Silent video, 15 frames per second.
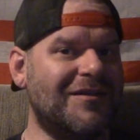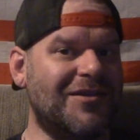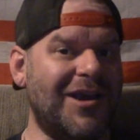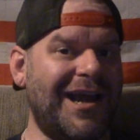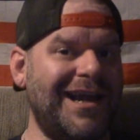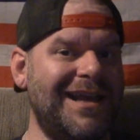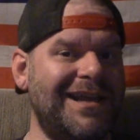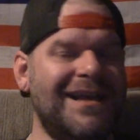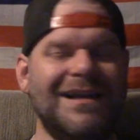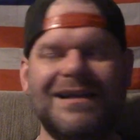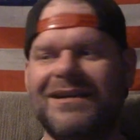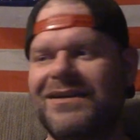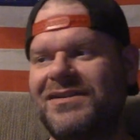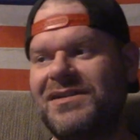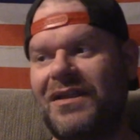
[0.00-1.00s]
Right?
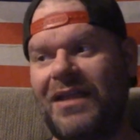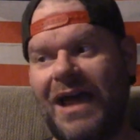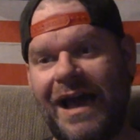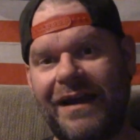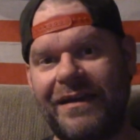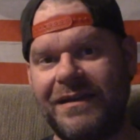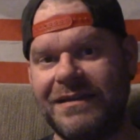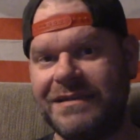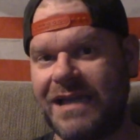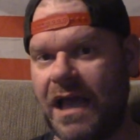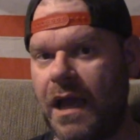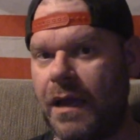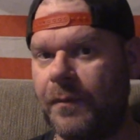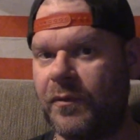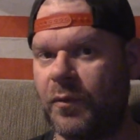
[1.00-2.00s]
Because a lot of the
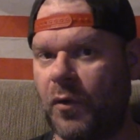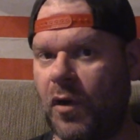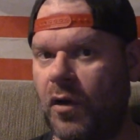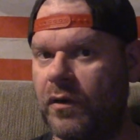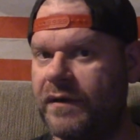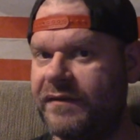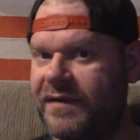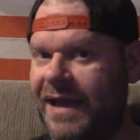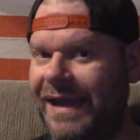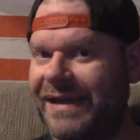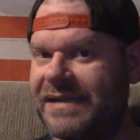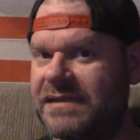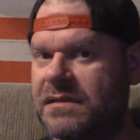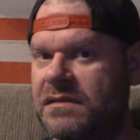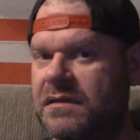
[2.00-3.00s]
times, all it
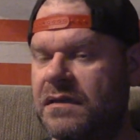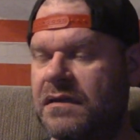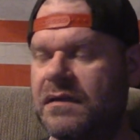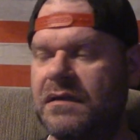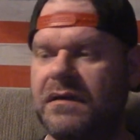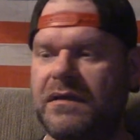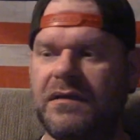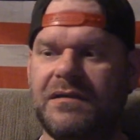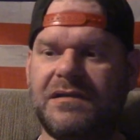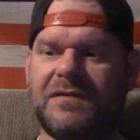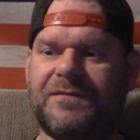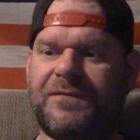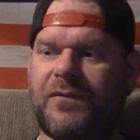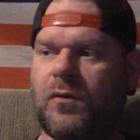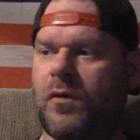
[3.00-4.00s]
takes is
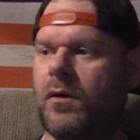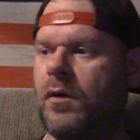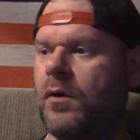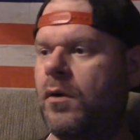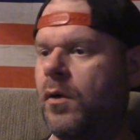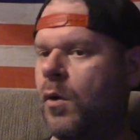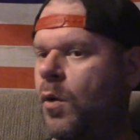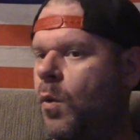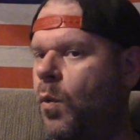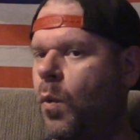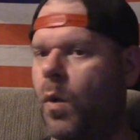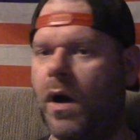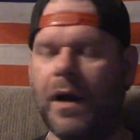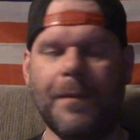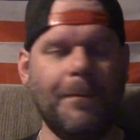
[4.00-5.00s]
for
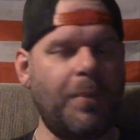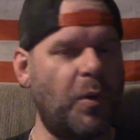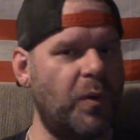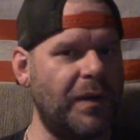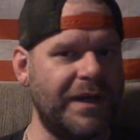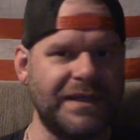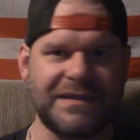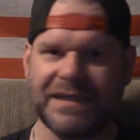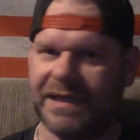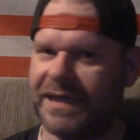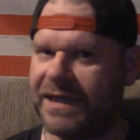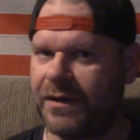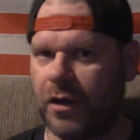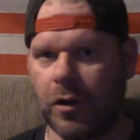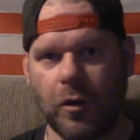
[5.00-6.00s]
one point to
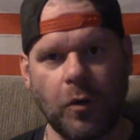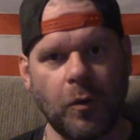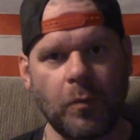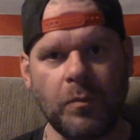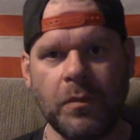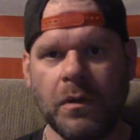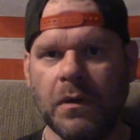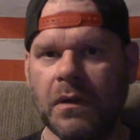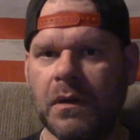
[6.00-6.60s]
hit home,